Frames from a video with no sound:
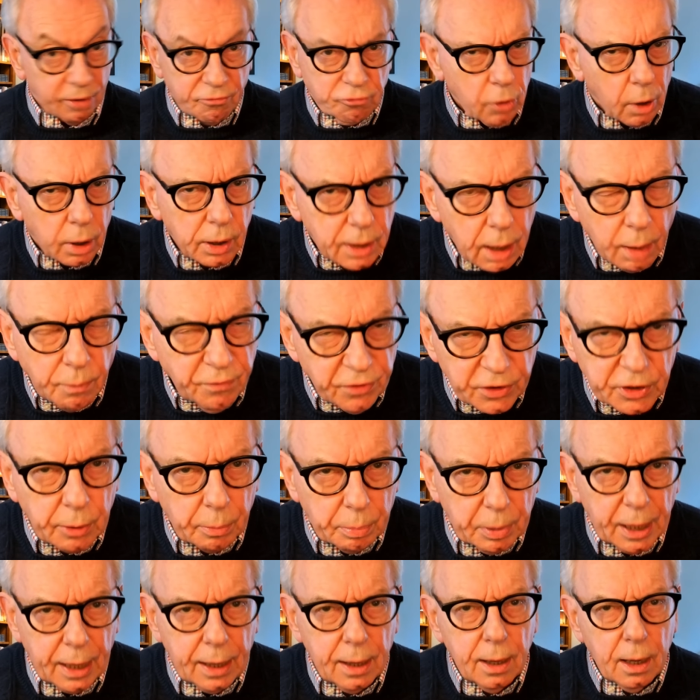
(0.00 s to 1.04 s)

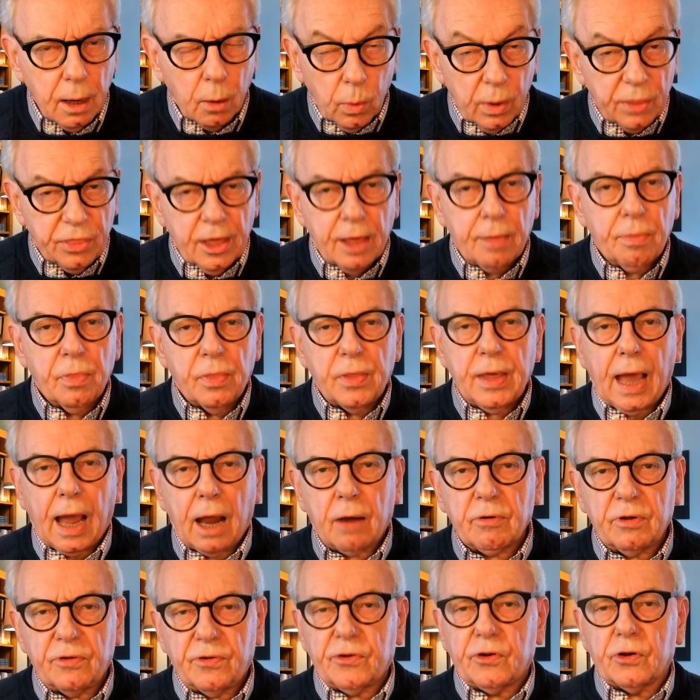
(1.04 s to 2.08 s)
uncomfortably, within the
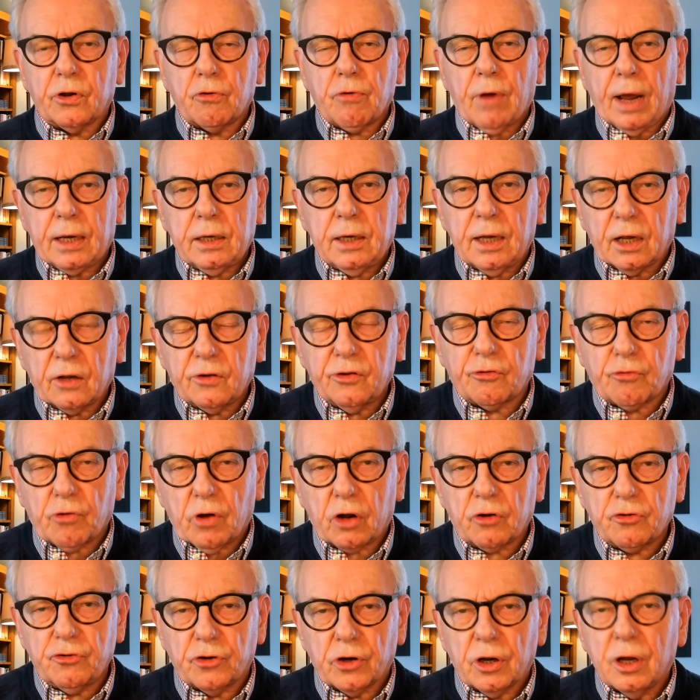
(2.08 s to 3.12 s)
aristocratic
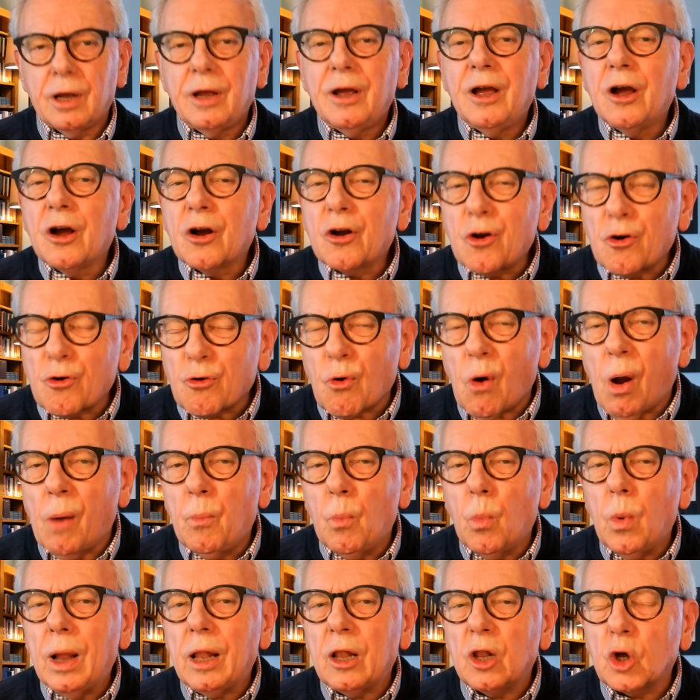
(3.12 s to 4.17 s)
structure.
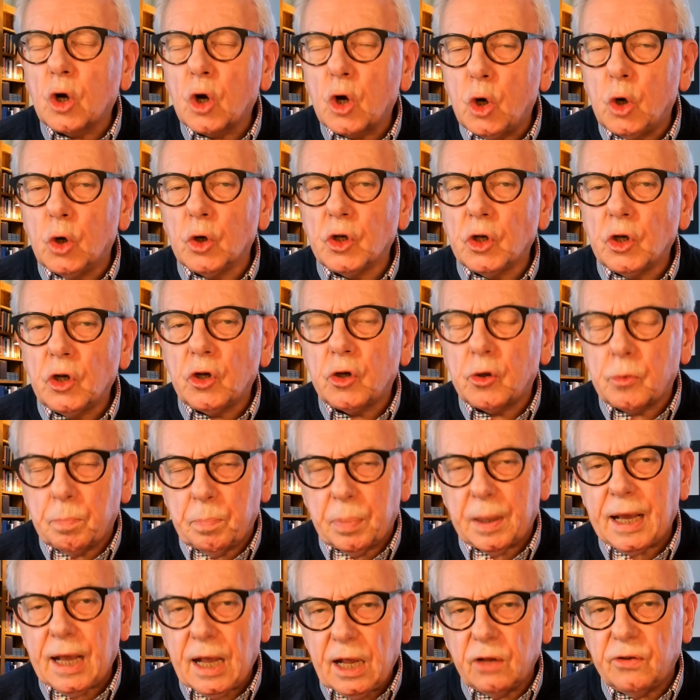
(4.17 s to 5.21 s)
Cromwell couldn't
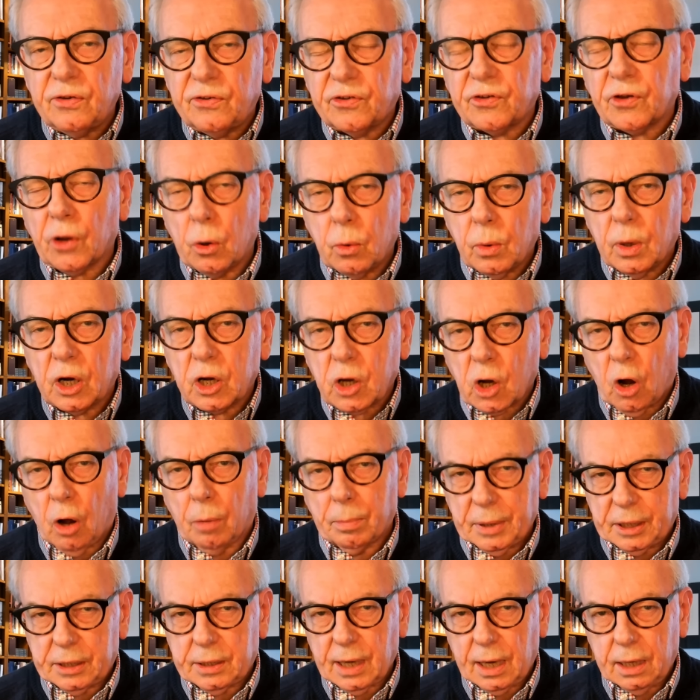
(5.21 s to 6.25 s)
be so
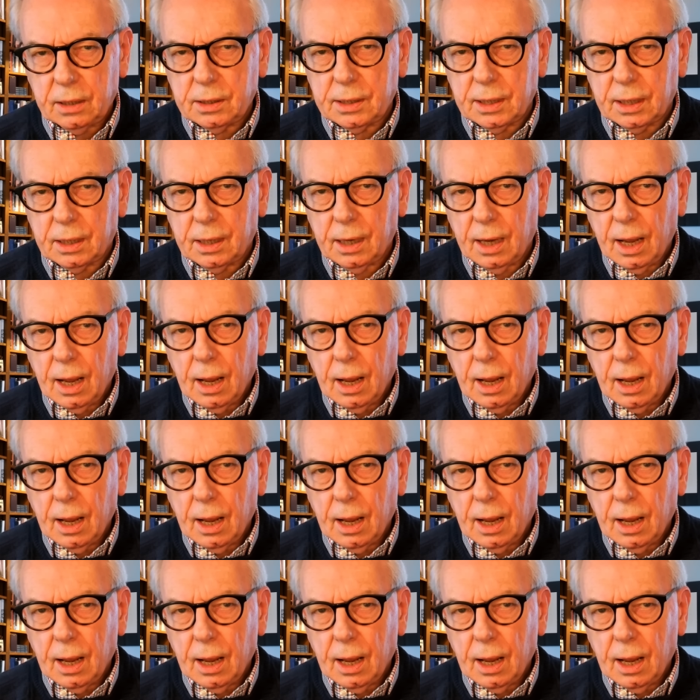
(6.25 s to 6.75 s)
accommodated.